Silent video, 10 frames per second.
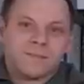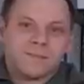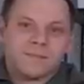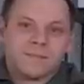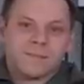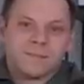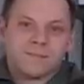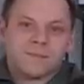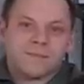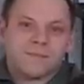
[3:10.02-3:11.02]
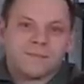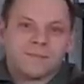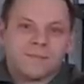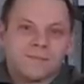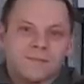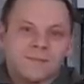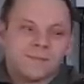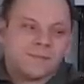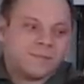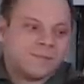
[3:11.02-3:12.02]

This person isn't speaking.